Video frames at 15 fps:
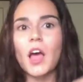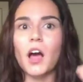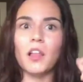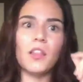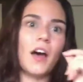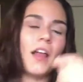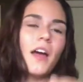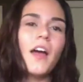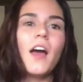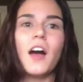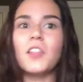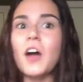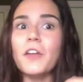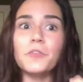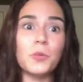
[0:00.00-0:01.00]
A lot
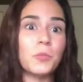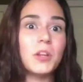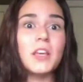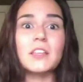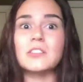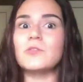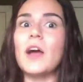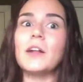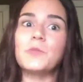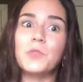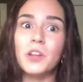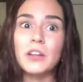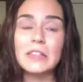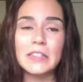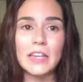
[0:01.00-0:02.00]
of you I'm gonna interact with
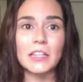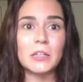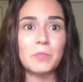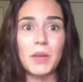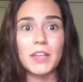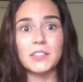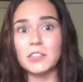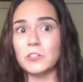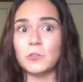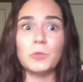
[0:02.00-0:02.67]
on a daily basis.